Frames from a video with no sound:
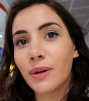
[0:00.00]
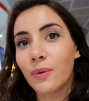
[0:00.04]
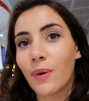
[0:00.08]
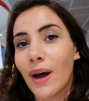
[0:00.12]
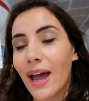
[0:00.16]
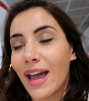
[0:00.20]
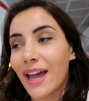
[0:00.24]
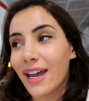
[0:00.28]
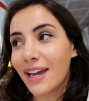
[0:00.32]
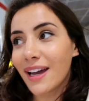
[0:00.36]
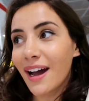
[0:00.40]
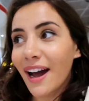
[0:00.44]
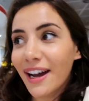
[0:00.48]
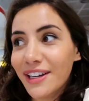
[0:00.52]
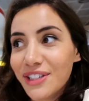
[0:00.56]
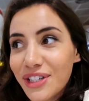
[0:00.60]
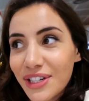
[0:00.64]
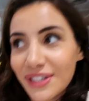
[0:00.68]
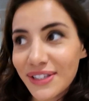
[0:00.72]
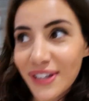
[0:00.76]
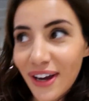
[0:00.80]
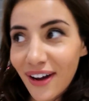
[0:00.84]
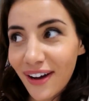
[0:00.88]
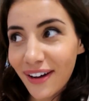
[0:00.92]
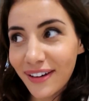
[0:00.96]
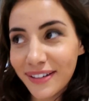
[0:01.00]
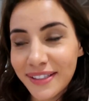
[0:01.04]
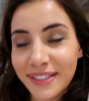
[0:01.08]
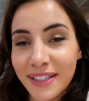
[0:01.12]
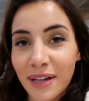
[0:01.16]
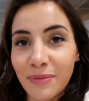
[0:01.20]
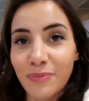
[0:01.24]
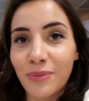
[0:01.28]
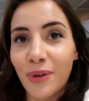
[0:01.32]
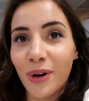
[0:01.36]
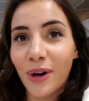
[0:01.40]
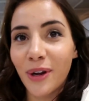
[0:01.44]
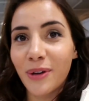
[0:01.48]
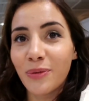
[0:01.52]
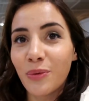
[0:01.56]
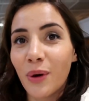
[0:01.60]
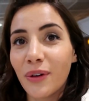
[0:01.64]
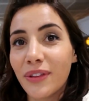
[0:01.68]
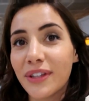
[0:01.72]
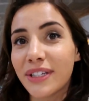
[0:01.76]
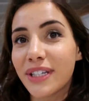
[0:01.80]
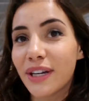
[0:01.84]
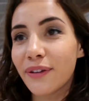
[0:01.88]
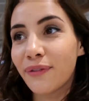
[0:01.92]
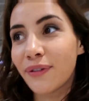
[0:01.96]
the way, I just asked someone
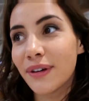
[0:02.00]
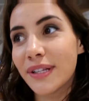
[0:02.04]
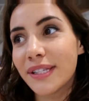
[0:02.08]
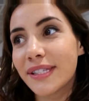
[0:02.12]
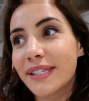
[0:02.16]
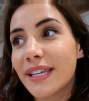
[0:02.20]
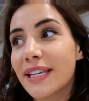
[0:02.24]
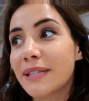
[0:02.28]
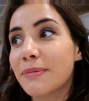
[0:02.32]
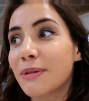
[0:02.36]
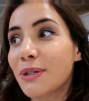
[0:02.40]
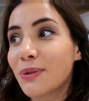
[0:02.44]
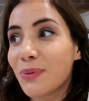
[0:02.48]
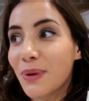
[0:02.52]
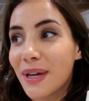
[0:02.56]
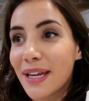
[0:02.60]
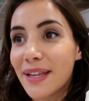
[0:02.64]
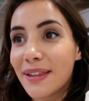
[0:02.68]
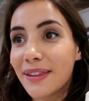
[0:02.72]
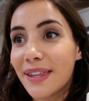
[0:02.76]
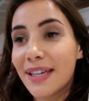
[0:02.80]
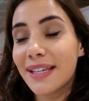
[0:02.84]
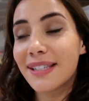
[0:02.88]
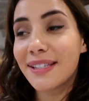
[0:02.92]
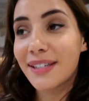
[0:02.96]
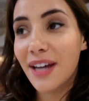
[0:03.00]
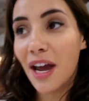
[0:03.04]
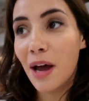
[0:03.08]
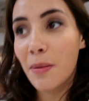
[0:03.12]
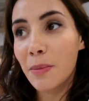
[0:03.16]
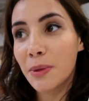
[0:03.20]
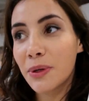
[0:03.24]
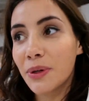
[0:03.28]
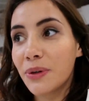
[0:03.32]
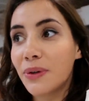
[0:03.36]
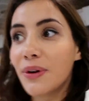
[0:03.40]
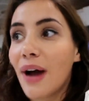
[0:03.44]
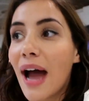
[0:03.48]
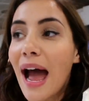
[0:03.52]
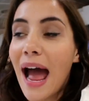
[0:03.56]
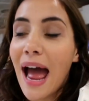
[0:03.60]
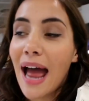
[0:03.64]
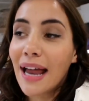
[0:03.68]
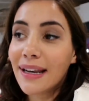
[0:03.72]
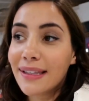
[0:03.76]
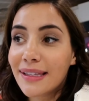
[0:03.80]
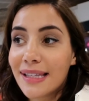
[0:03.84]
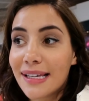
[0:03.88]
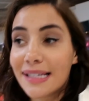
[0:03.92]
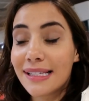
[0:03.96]
what the difference is between this terminal
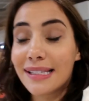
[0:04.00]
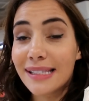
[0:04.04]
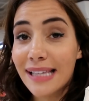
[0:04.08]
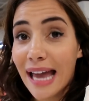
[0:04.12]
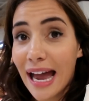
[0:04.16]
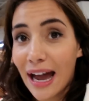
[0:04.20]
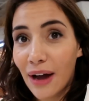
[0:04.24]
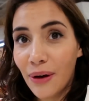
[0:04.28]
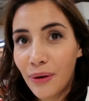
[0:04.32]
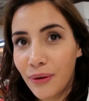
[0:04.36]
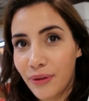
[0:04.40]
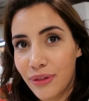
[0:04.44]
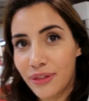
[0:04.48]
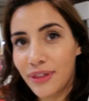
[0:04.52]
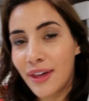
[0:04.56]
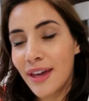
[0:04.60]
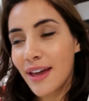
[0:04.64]
and the south.